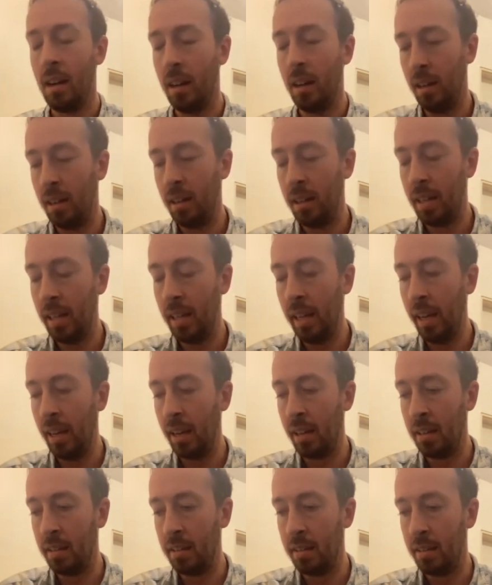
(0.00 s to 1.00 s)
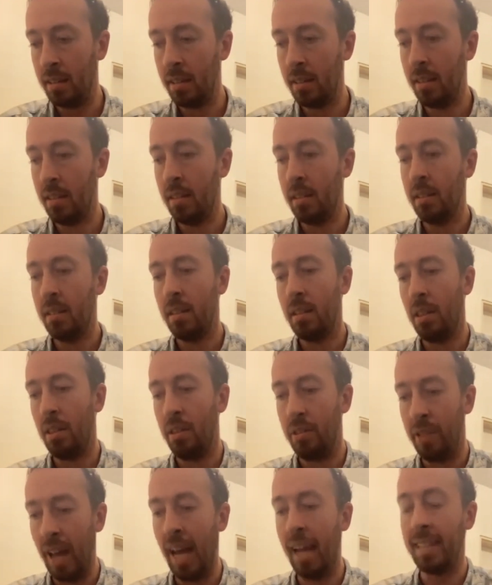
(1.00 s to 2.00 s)
And
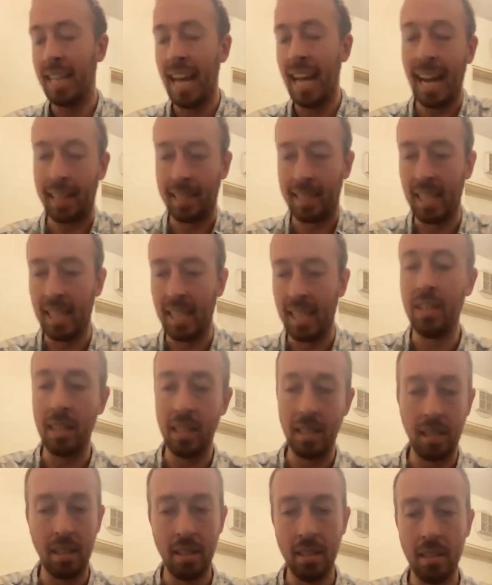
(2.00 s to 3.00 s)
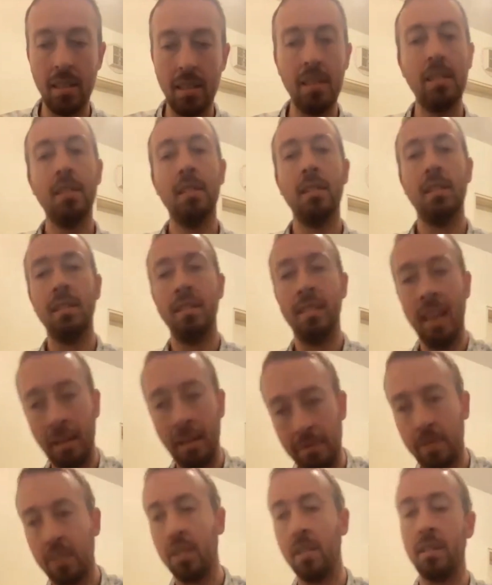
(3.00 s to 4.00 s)
that activity,
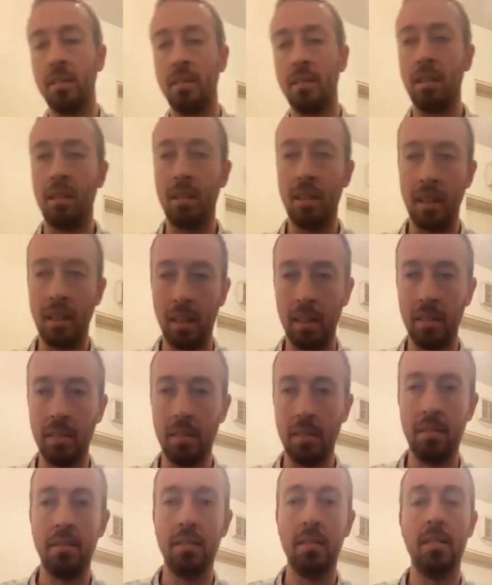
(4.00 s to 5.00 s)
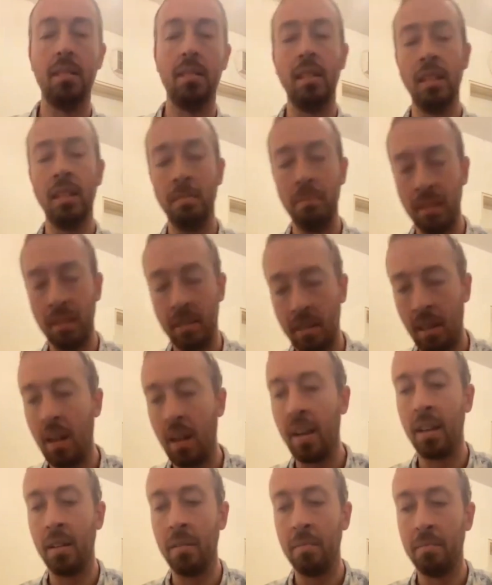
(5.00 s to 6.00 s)
dafka, is the thing in
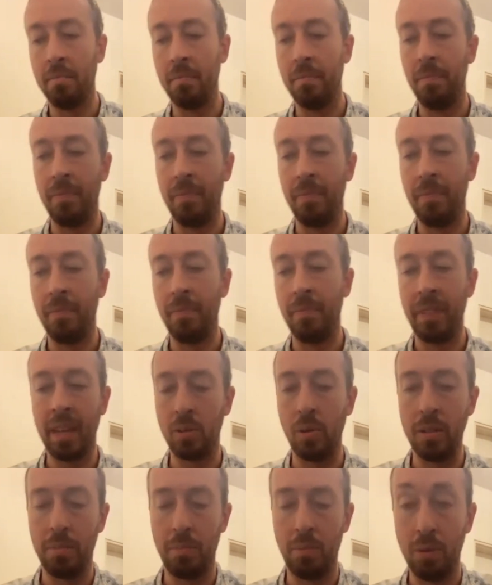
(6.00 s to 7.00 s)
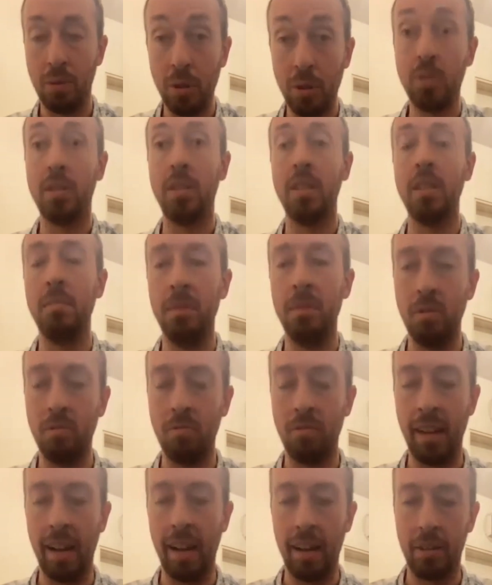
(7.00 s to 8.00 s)
Mitzrayim that is going to produce the
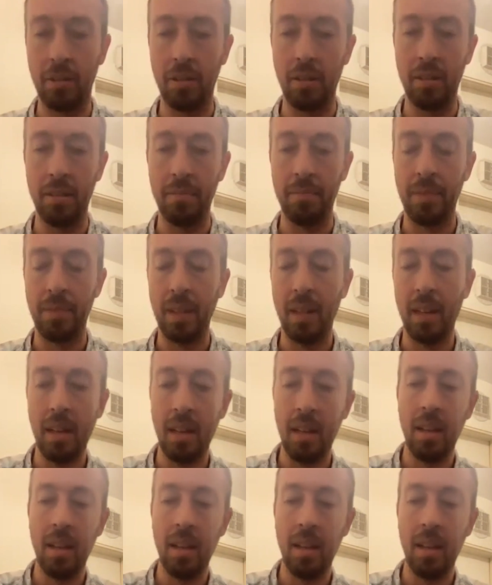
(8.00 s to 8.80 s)
immune reaction.